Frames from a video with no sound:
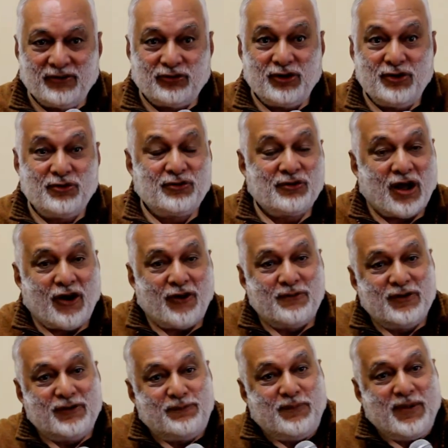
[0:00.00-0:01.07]
So how
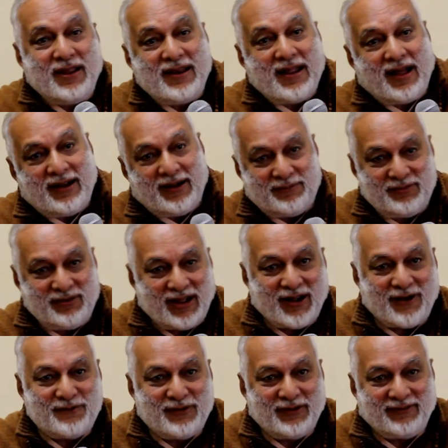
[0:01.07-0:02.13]
much pain I have,
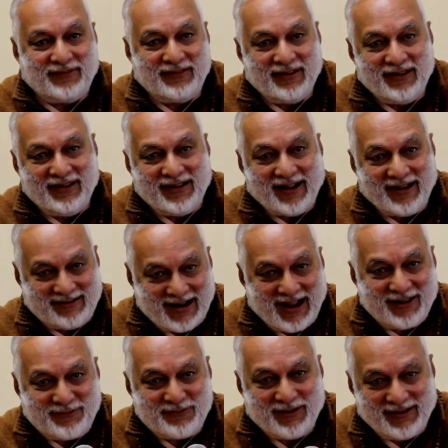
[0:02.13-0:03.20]
how much
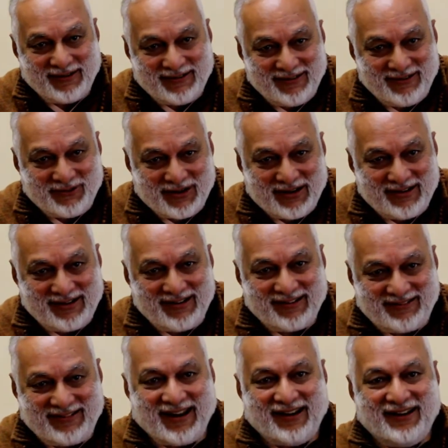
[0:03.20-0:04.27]
time, you
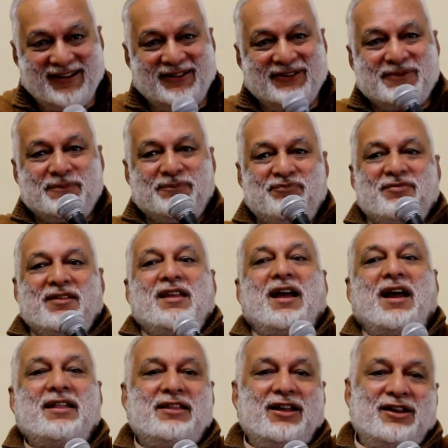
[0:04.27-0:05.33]
understand?
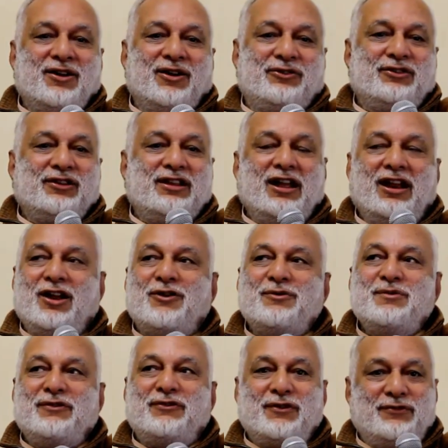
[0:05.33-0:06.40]
And then also they
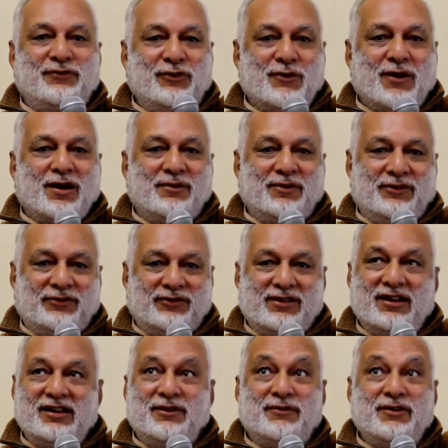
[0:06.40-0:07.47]
allowed me for a few hours.
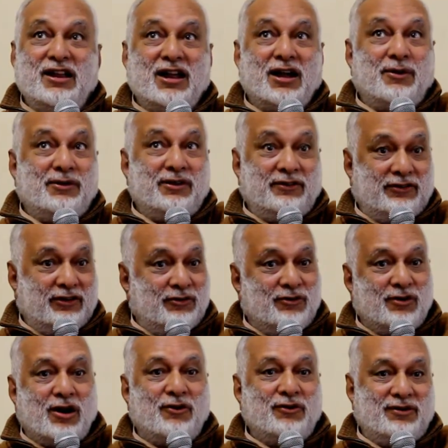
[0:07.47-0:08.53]
Then evening I would just
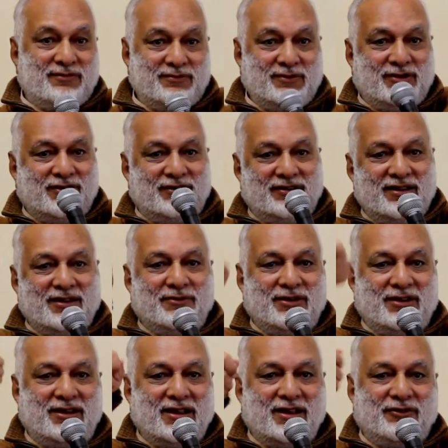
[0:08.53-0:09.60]
go out because
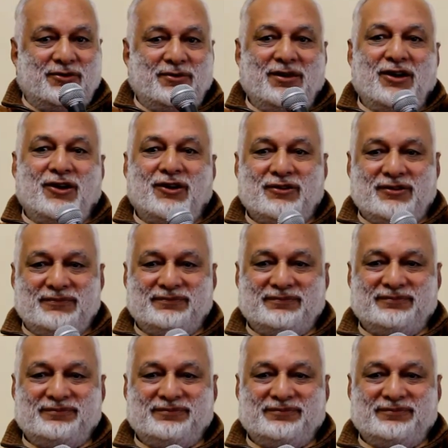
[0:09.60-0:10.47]
everything has to be allowed.